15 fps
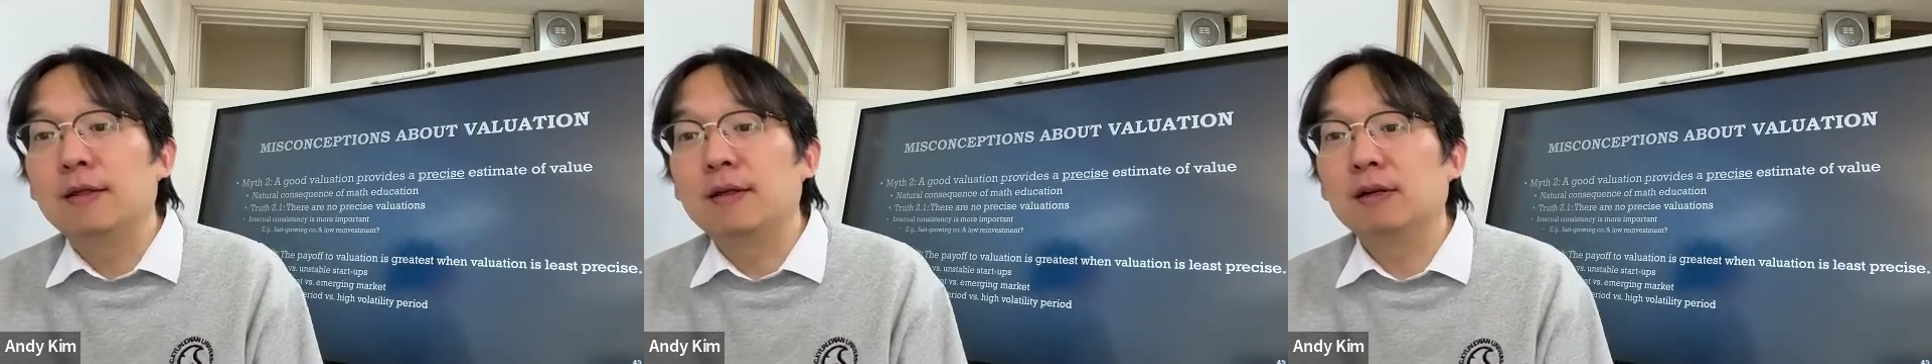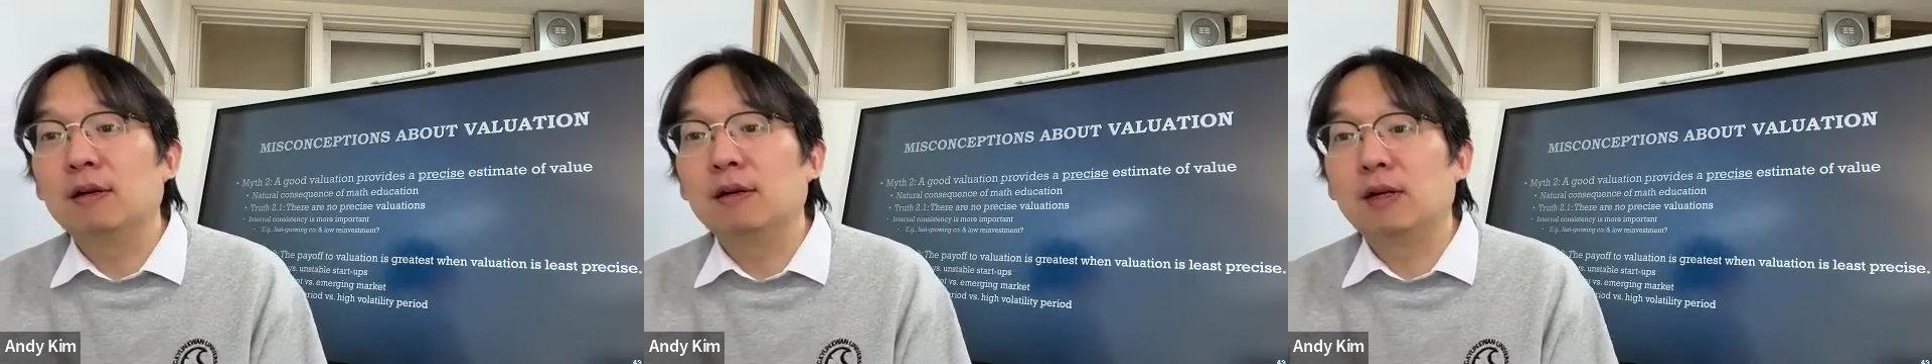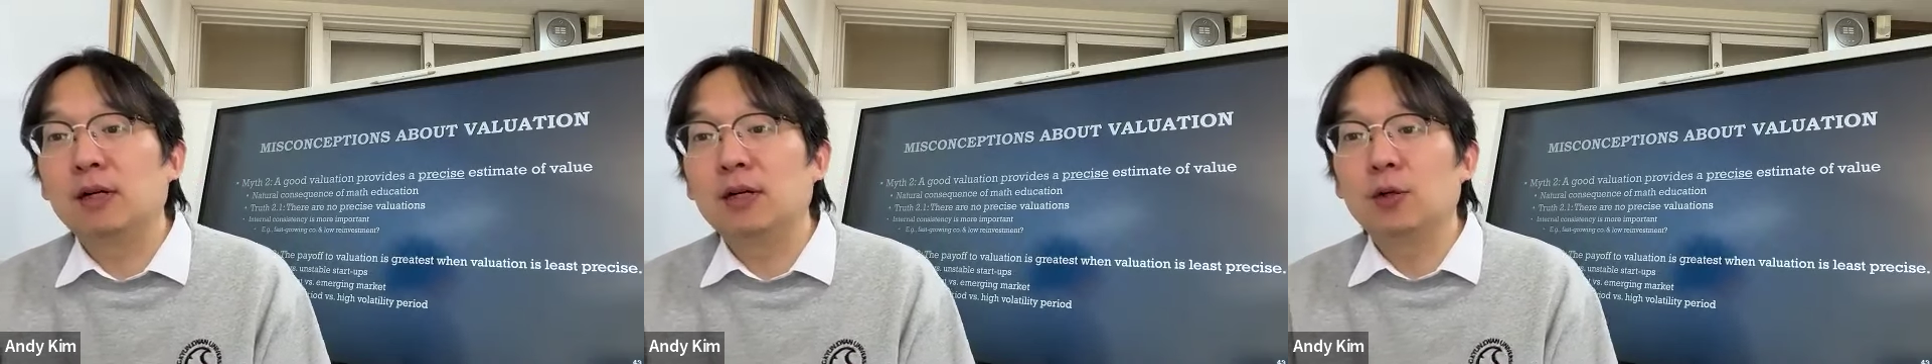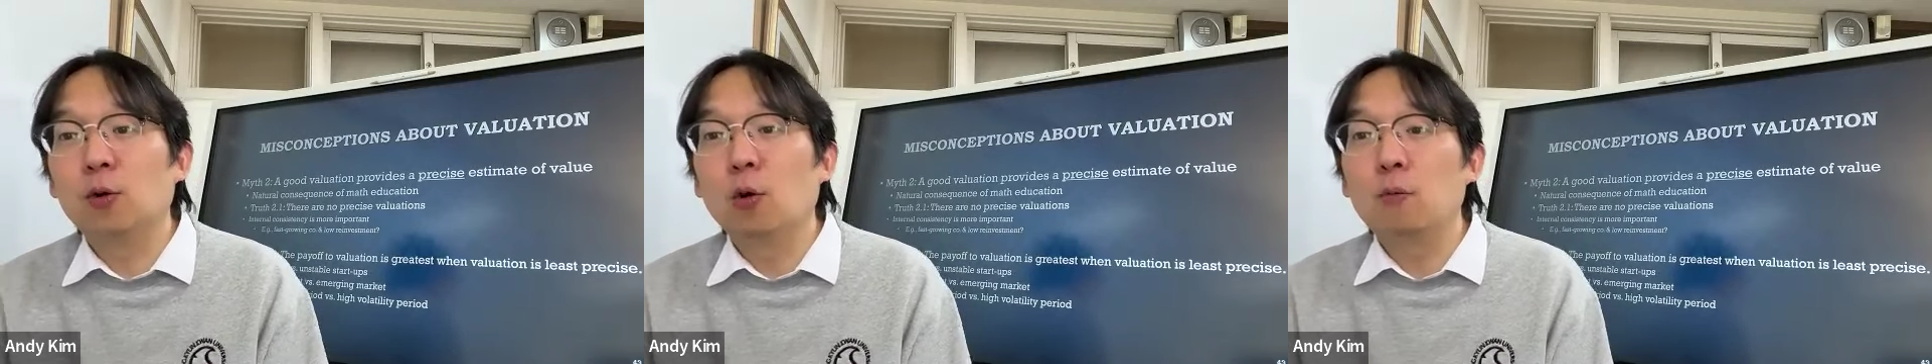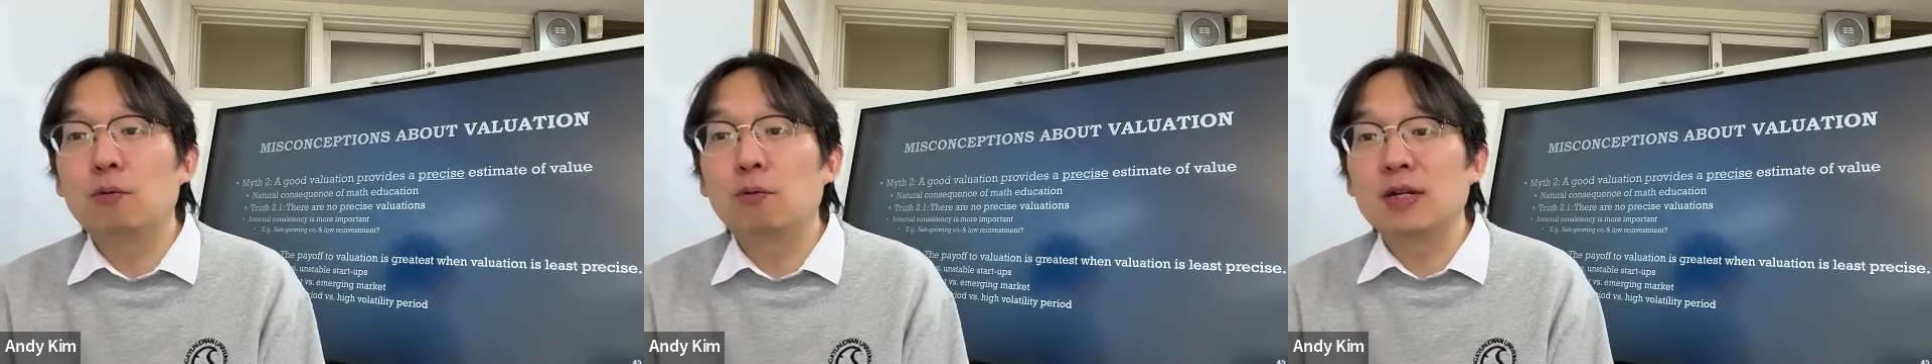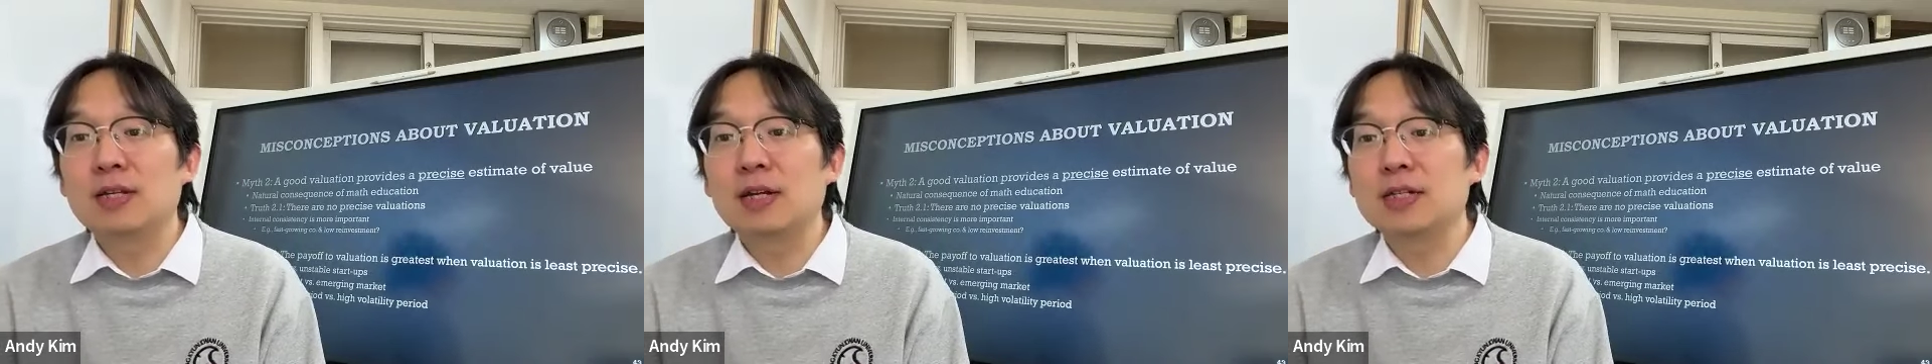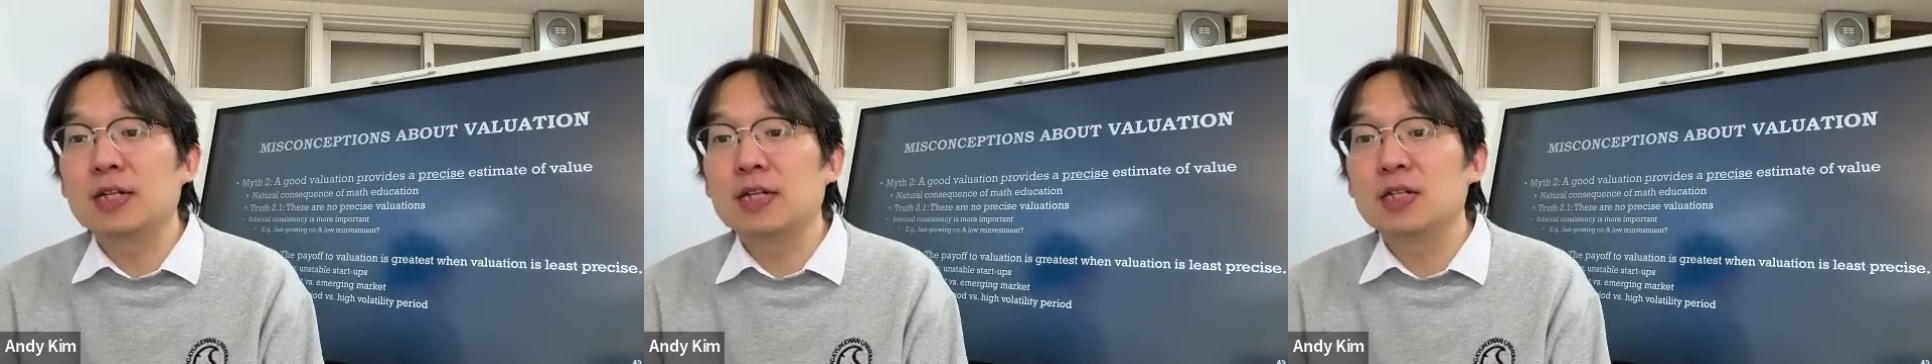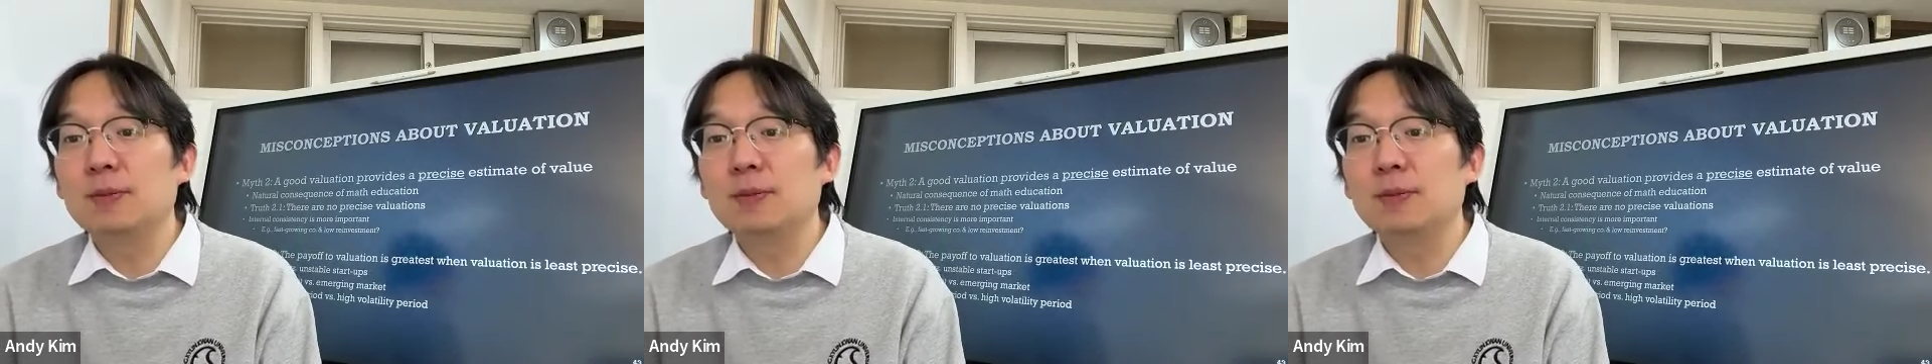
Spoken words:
there are no precise